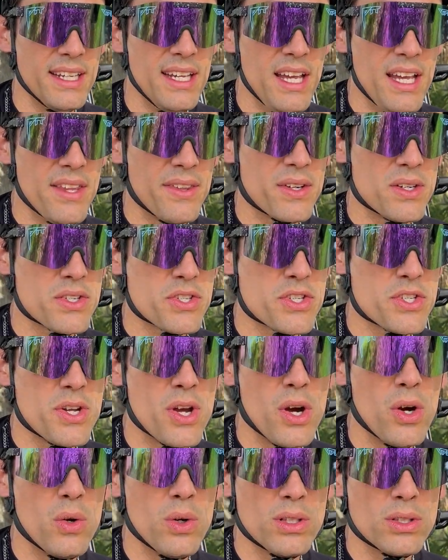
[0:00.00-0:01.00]
There's
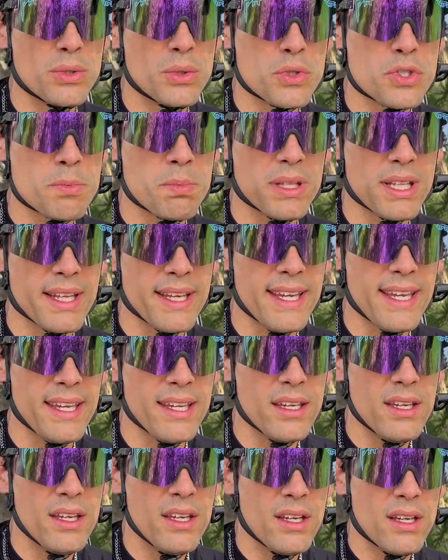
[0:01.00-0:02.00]
no loose play
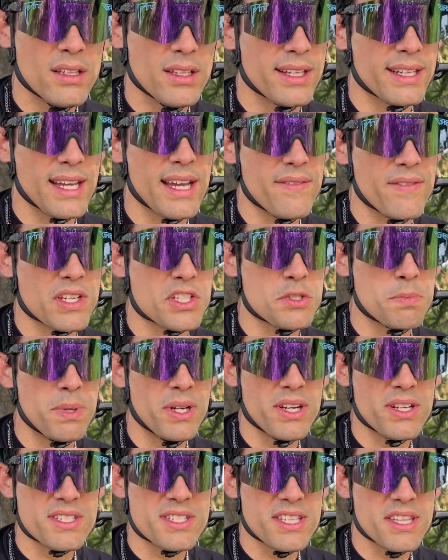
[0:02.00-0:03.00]
like I've
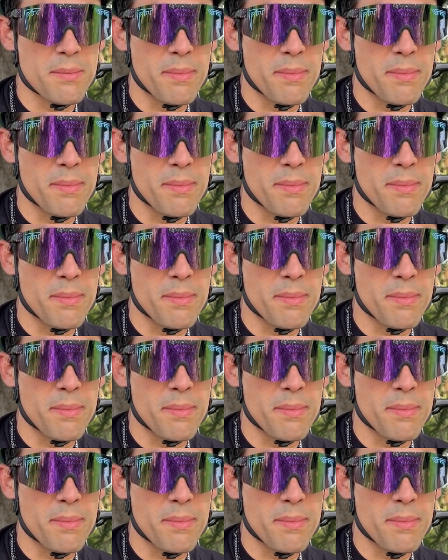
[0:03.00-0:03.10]
experienced in the